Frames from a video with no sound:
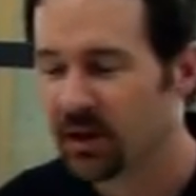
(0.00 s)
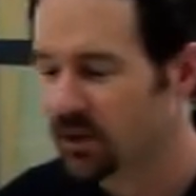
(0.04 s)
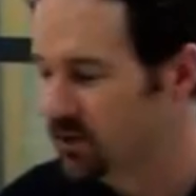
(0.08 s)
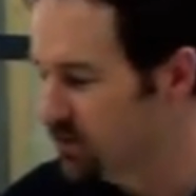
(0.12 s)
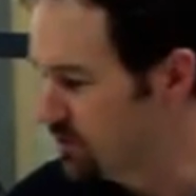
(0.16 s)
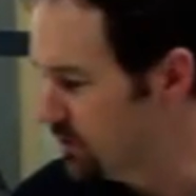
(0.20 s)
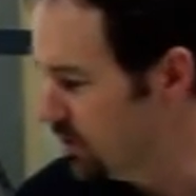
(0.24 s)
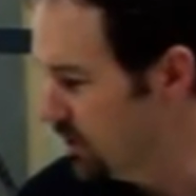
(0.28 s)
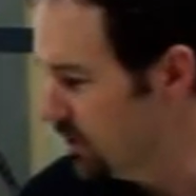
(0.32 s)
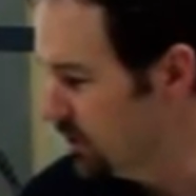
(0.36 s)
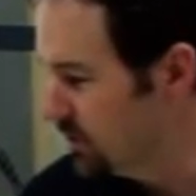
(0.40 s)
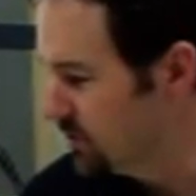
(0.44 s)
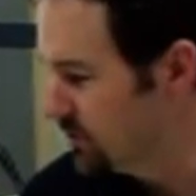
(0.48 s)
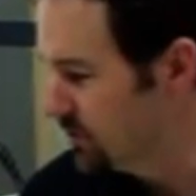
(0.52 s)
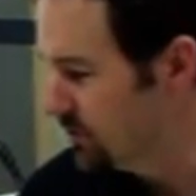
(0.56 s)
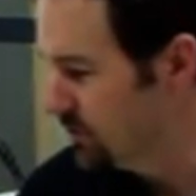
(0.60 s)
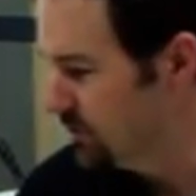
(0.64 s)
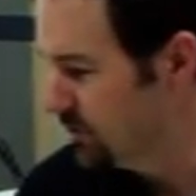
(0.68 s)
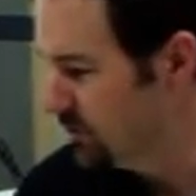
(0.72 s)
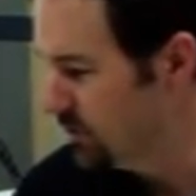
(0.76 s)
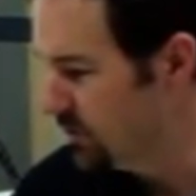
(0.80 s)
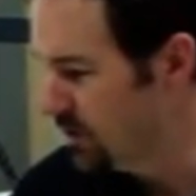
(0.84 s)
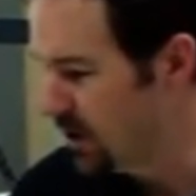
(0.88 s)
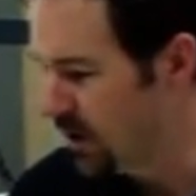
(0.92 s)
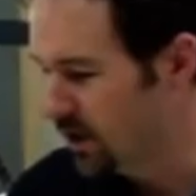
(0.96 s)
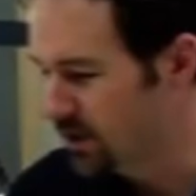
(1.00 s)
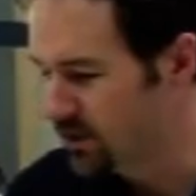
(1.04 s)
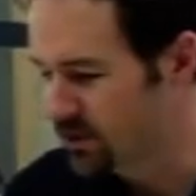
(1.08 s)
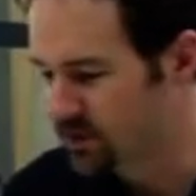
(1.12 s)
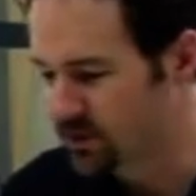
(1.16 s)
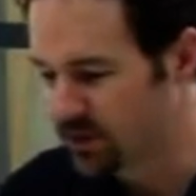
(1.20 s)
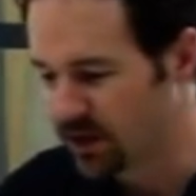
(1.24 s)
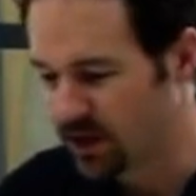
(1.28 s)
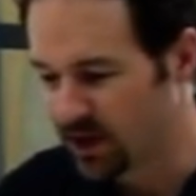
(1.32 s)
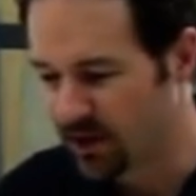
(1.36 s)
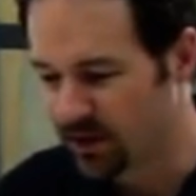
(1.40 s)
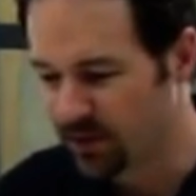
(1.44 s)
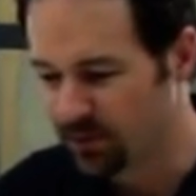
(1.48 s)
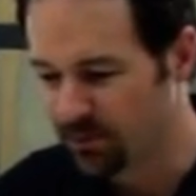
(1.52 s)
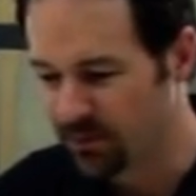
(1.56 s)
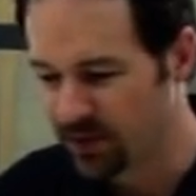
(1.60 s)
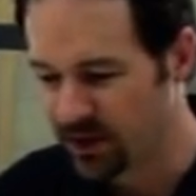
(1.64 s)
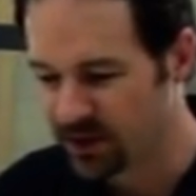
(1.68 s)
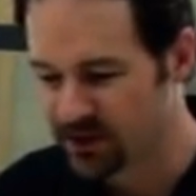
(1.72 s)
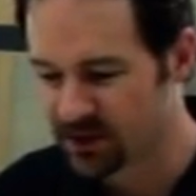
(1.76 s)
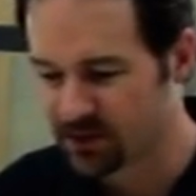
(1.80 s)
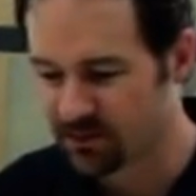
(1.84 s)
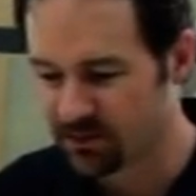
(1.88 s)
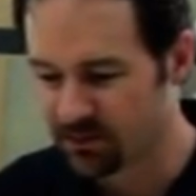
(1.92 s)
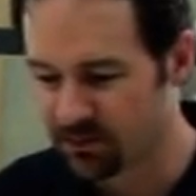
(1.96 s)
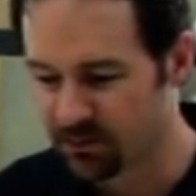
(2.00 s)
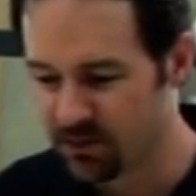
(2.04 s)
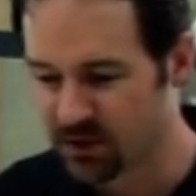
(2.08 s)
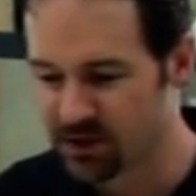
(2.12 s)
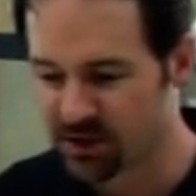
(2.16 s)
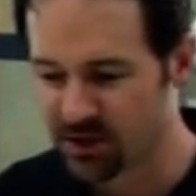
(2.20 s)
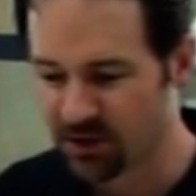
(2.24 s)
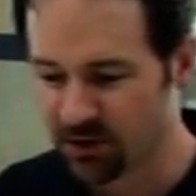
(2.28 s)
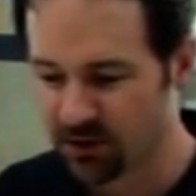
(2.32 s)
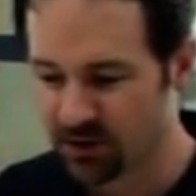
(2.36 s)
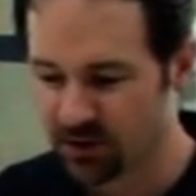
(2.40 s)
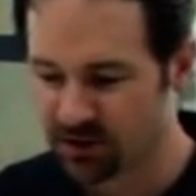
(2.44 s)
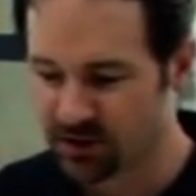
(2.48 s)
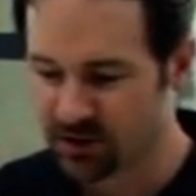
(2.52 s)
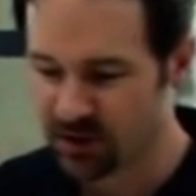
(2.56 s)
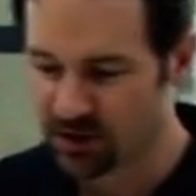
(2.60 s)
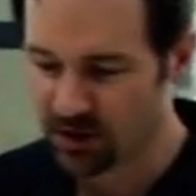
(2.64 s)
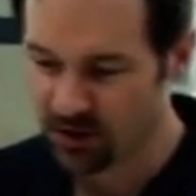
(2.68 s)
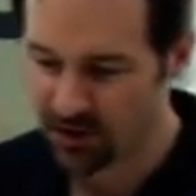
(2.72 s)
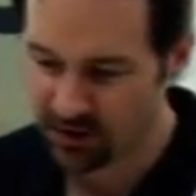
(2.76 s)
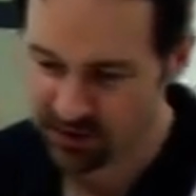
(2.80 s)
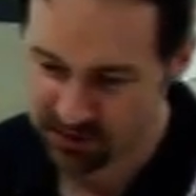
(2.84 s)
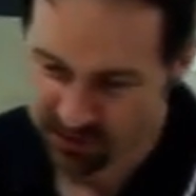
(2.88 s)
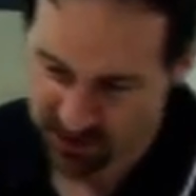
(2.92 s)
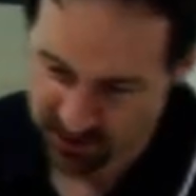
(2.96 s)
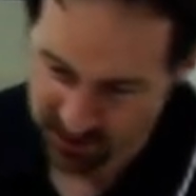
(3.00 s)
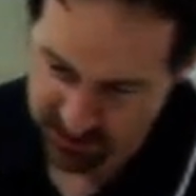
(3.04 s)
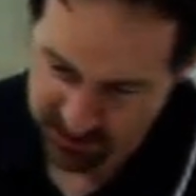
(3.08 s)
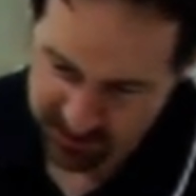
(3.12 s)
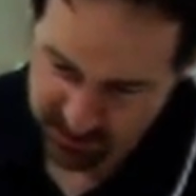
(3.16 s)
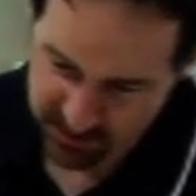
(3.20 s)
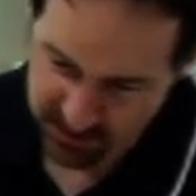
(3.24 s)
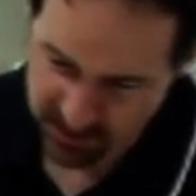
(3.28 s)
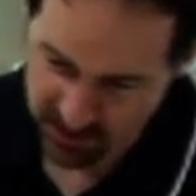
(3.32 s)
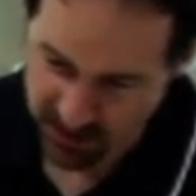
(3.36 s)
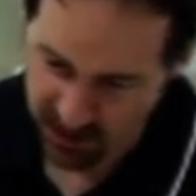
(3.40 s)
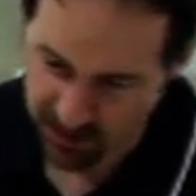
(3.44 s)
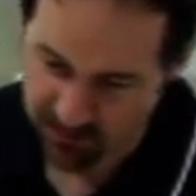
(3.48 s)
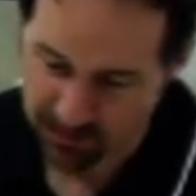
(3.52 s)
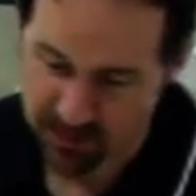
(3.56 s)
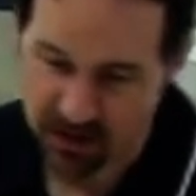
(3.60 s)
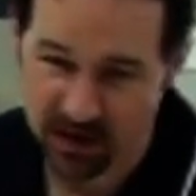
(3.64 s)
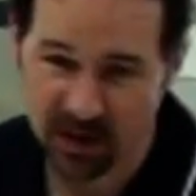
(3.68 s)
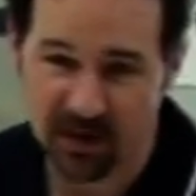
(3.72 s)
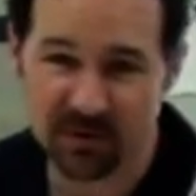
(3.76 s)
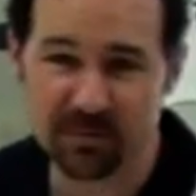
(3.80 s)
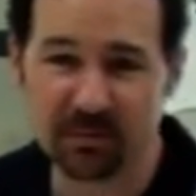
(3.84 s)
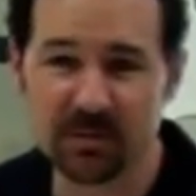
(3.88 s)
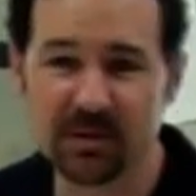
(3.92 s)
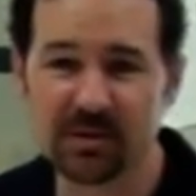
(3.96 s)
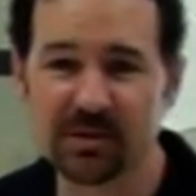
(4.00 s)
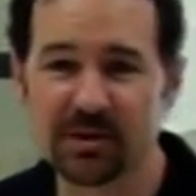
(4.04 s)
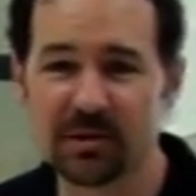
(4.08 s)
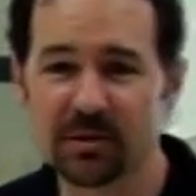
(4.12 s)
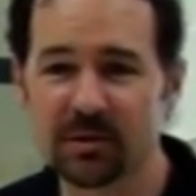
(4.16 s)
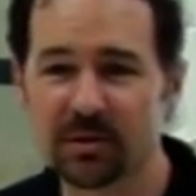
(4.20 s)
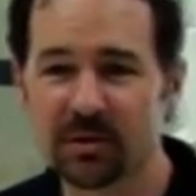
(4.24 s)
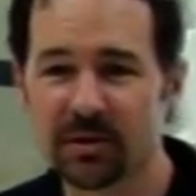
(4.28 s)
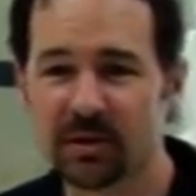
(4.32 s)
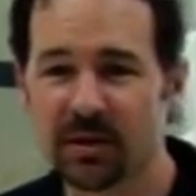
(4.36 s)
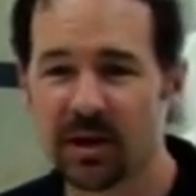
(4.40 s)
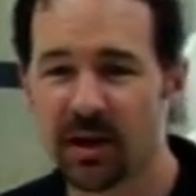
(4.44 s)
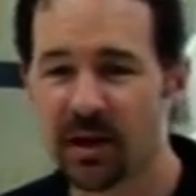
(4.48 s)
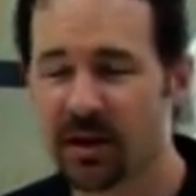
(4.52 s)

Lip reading: So to do that, the best material to use is MDF material,